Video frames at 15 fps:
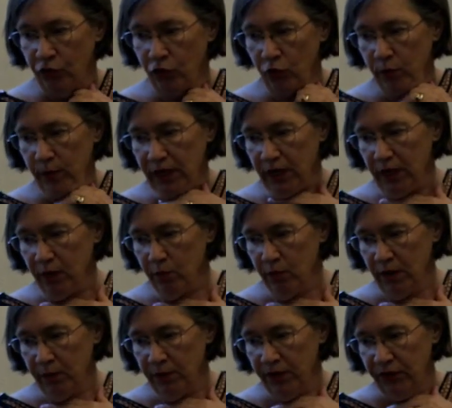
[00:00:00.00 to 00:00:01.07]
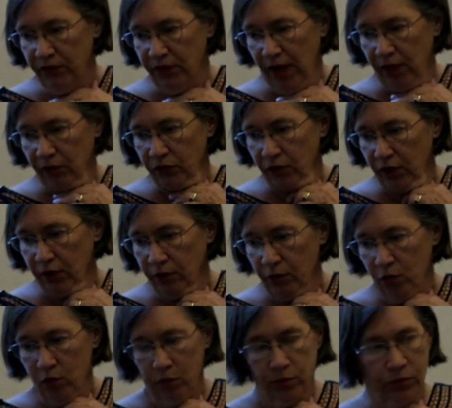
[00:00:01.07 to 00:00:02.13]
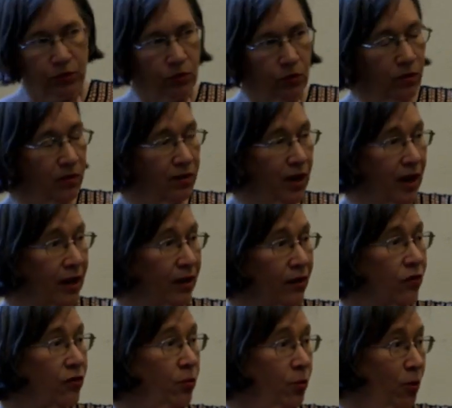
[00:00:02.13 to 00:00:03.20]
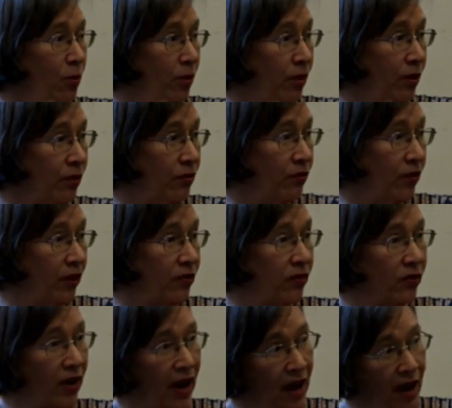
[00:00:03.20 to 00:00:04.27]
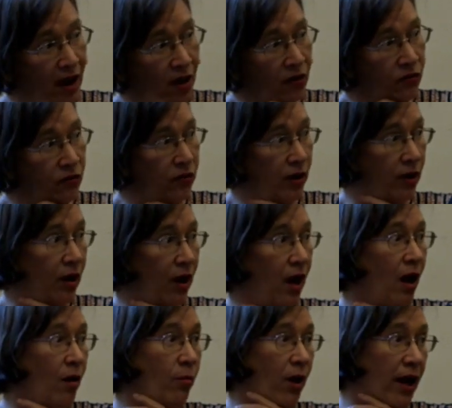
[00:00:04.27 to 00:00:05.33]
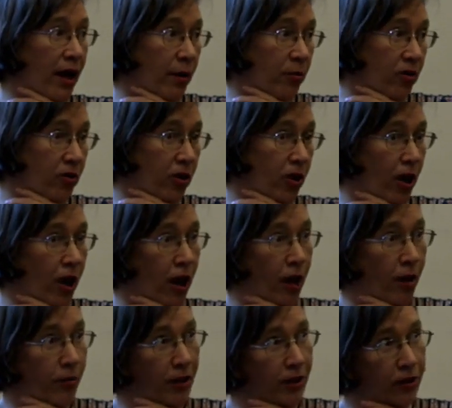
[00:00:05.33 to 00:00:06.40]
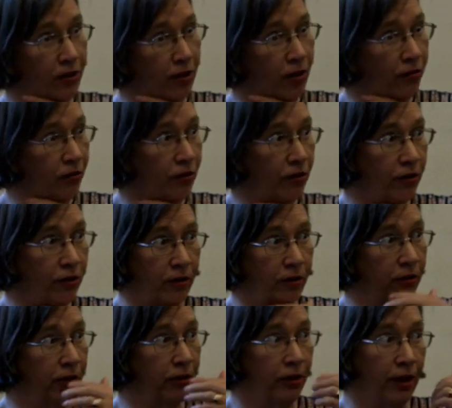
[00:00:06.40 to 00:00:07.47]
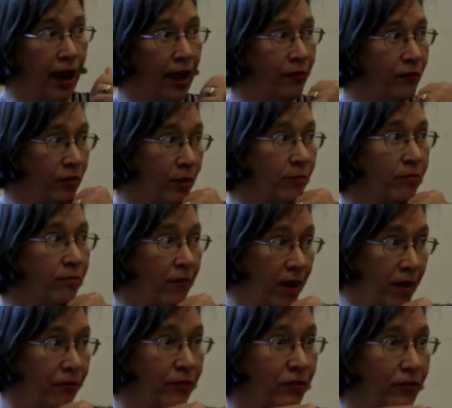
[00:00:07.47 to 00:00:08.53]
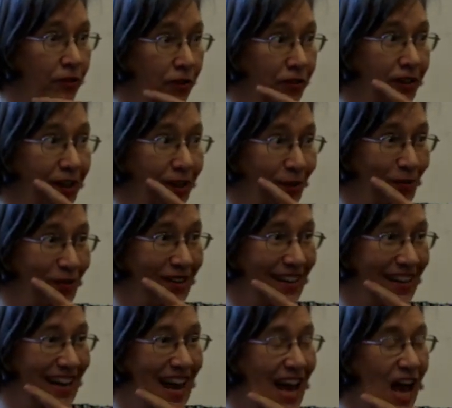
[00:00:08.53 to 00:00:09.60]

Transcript: Too many commitments outside of homeschool, like sports and scouts and Bible club, and you know, you could have something every single day of the week.